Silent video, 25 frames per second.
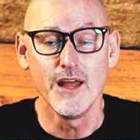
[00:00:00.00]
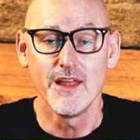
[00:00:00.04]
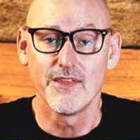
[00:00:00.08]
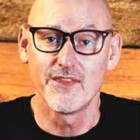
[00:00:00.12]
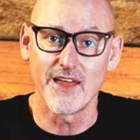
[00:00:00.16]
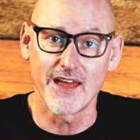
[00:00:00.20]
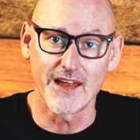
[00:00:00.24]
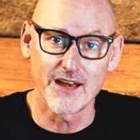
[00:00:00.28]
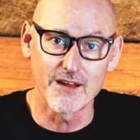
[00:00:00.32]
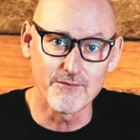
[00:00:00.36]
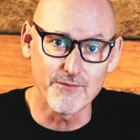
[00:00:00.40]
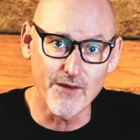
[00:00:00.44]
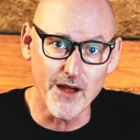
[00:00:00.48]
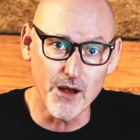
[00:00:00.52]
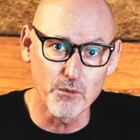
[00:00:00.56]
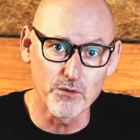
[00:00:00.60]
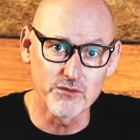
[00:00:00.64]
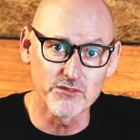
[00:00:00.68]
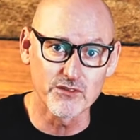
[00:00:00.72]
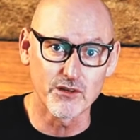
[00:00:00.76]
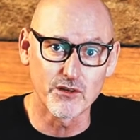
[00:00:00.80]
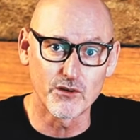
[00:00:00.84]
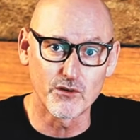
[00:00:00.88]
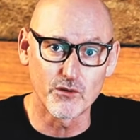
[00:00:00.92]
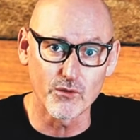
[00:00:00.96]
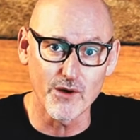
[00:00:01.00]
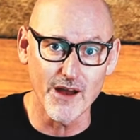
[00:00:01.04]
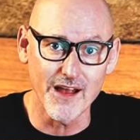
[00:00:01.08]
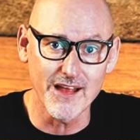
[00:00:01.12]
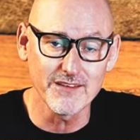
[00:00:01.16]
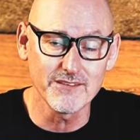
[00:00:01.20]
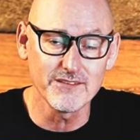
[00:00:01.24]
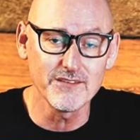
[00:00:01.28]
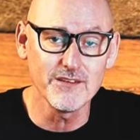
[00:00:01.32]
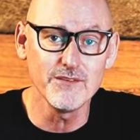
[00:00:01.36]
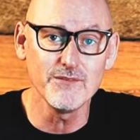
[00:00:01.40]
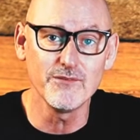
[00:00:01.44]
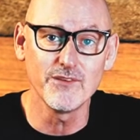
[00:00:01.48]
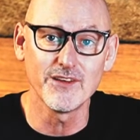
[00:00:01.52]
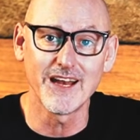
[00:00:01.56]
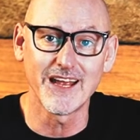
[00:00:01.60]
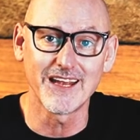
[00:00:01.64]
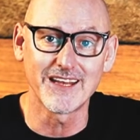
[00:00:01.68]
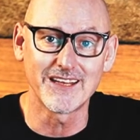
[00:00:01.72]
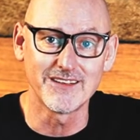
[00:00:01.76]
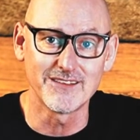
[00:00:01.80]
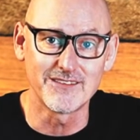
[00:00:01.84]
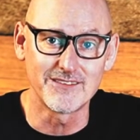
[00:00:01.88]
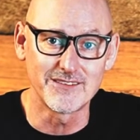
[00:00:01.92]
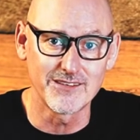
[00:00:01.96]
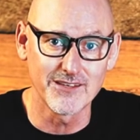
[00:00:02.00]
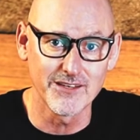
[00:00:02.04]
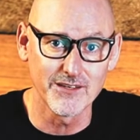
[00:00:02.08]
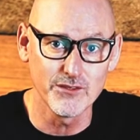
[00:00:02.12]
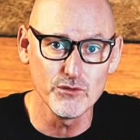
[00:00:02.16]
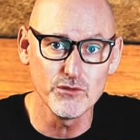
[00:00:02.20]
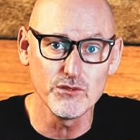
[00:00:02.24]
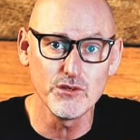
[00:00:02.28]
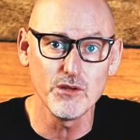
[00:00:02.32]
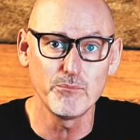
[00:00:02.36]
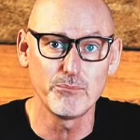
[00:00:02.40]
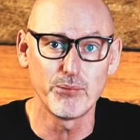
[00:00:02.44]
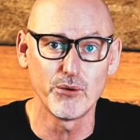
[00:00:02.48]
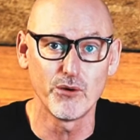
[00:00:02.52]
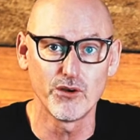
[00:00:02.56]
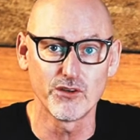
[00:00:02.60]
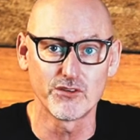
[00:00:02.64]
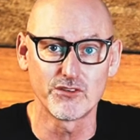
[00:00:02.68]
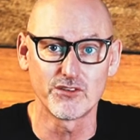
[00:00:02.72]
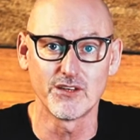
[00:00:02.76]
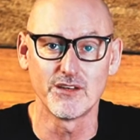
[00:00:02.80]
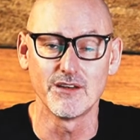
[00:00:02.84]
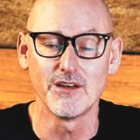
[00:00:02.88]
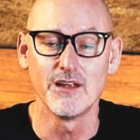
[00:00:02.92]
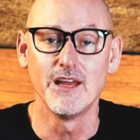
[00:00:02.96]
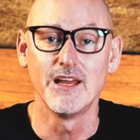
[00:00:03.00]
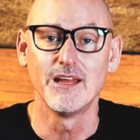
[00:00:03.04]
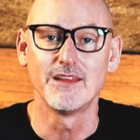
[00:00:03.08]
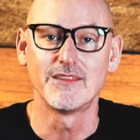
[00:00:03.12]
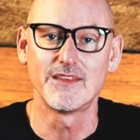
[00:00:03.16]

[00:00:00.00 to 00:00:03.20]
that if I was aggressive and I continued to push it,